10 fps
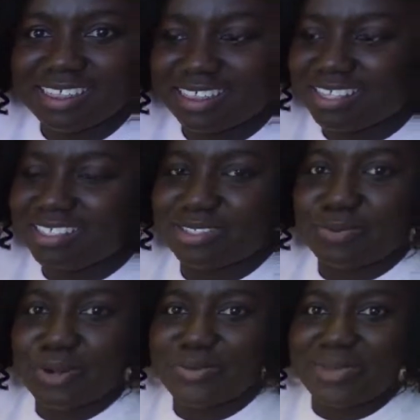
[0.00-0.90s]
This is
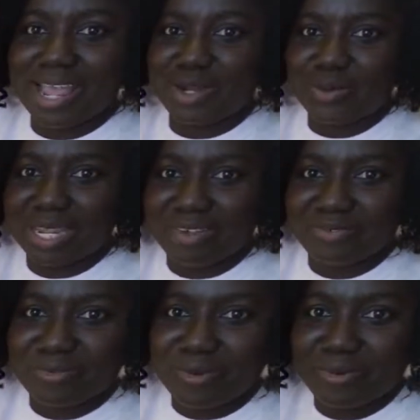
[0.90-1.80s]
what we are looking for.